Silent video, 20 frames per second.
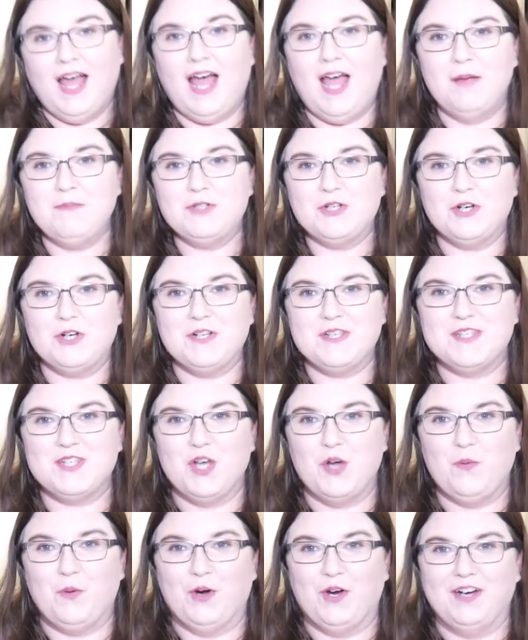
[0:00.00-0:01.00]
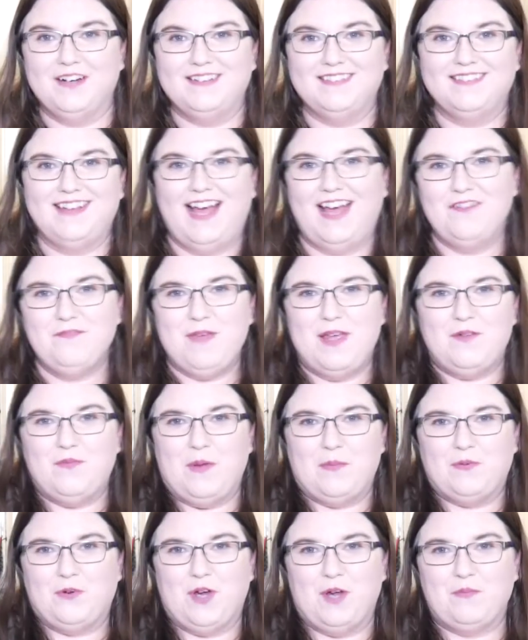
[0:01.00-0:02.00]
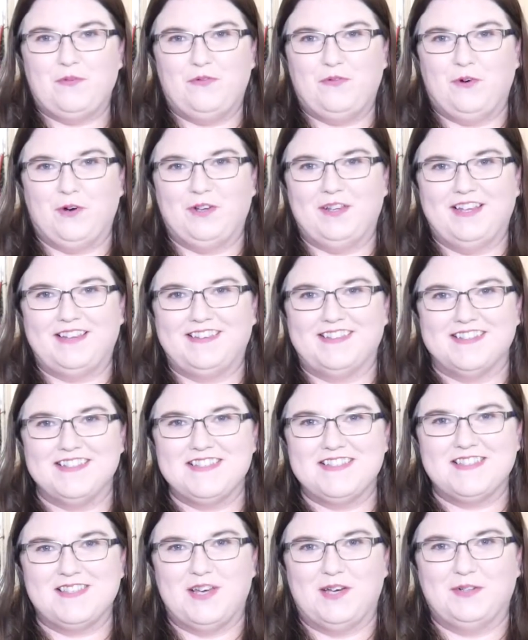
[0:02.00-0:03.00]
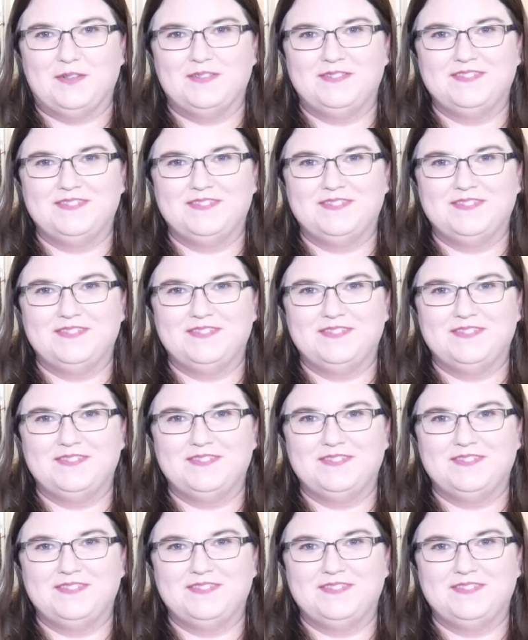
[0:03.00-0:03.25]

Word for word: I'm sure it'll still work. I've made whipped cream before like this, so